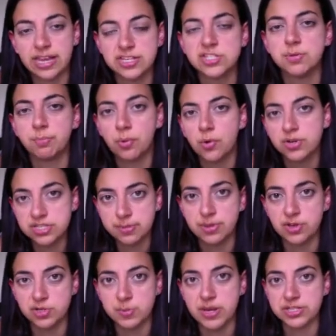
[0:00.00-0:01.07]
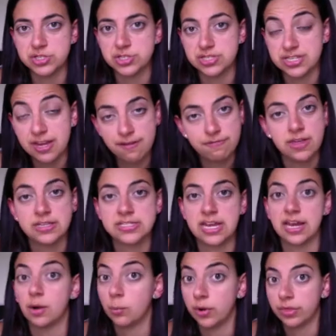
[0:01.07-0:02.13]
support some of those messages if they
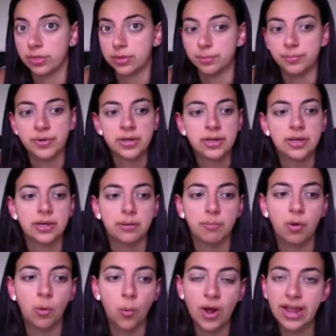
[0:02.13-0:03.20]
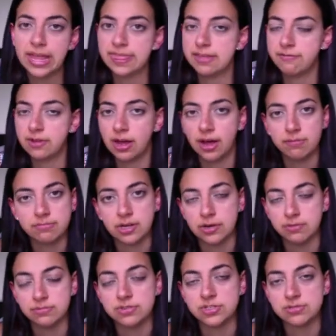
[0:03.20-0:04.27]
take it with them away, and they've got,
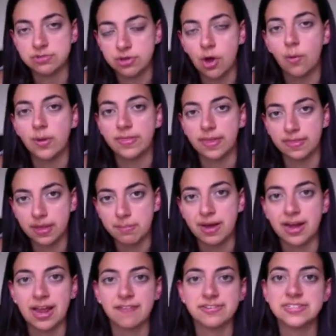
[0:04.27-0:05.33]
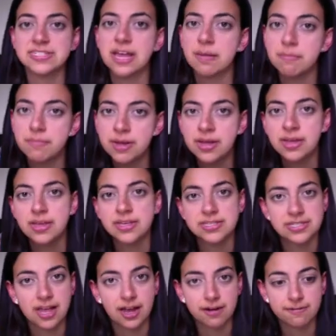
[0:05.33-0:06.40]
just knowing that they might have some
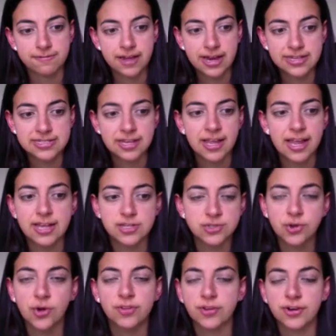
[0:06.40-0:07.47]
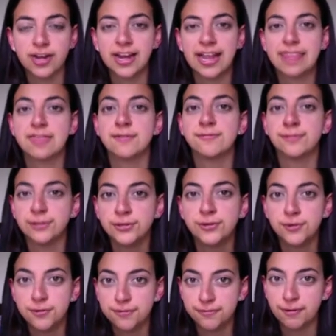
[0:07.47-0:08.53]
side effects. They're not going to get the
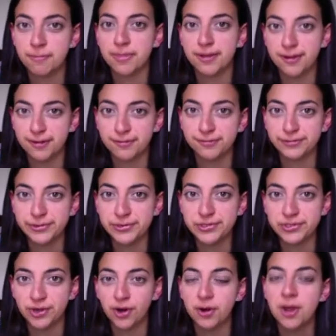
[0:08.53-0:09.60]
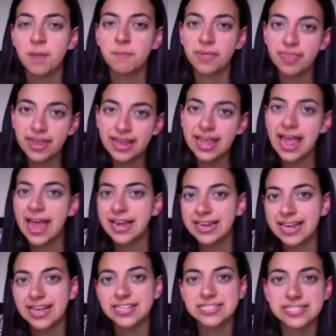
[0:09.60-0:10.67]
flu from the flu shot, but they can
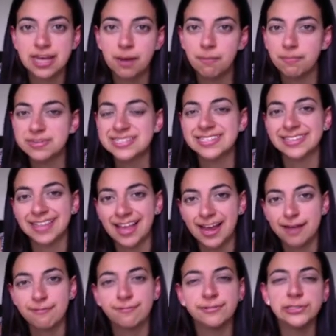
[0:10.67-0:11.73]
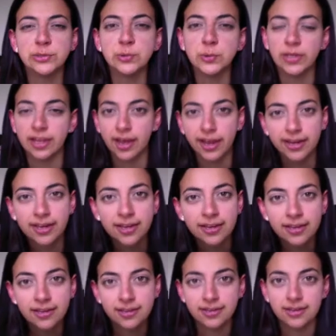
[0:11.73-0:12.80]
get some slight flu-like